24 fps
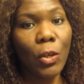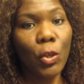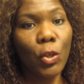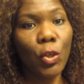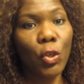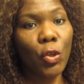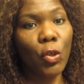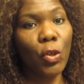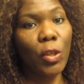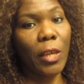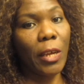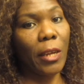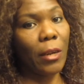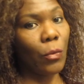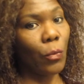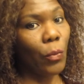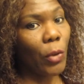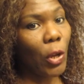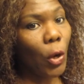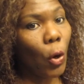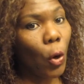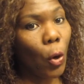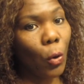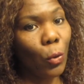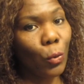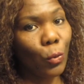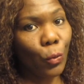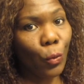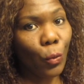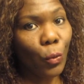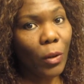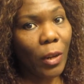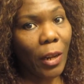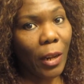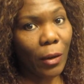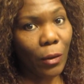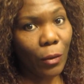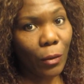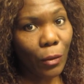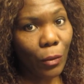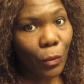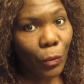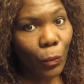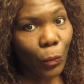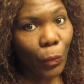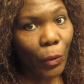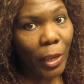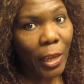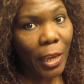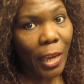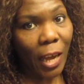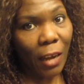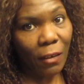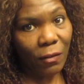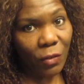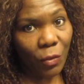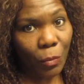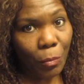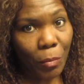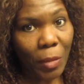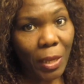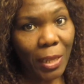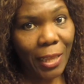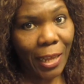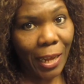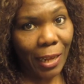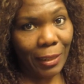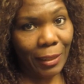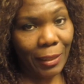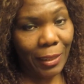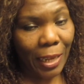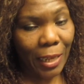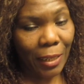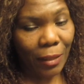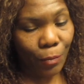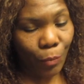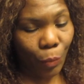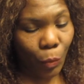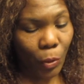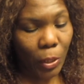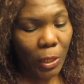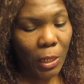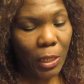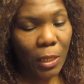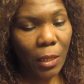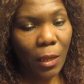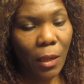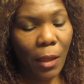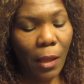so that we all know that we have to meet at that point.